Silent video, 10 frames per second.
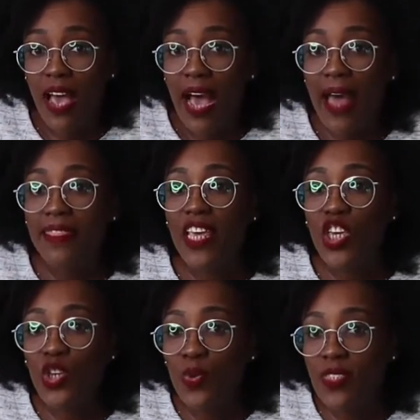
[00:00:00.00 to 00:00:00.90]
and they
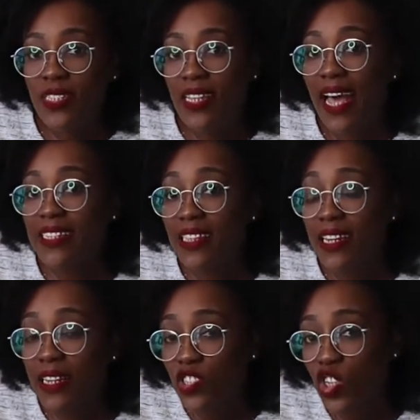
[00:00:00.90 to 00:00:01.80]
use this as a
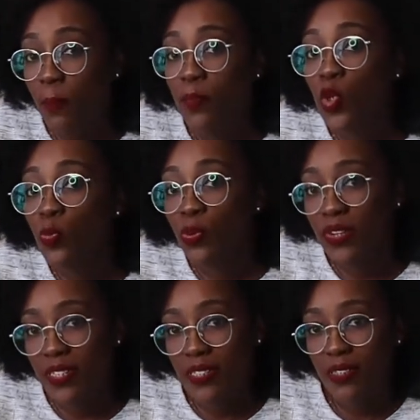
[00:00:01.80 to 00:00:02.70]
leadership
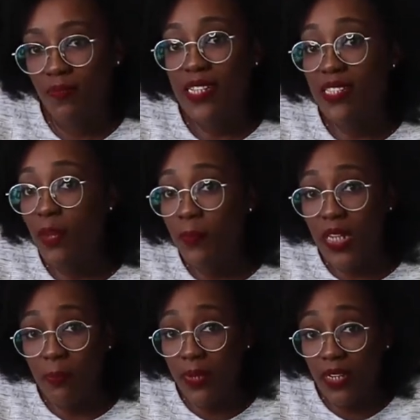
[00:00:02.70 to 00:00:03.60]
blueprint.
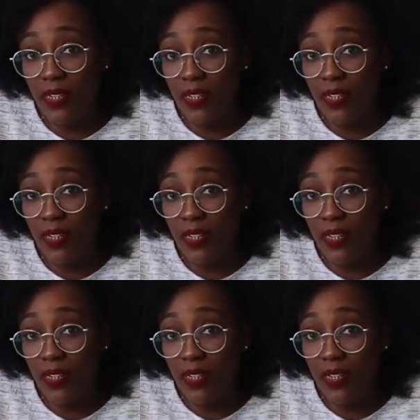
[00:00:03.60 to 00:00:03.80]
Simply put,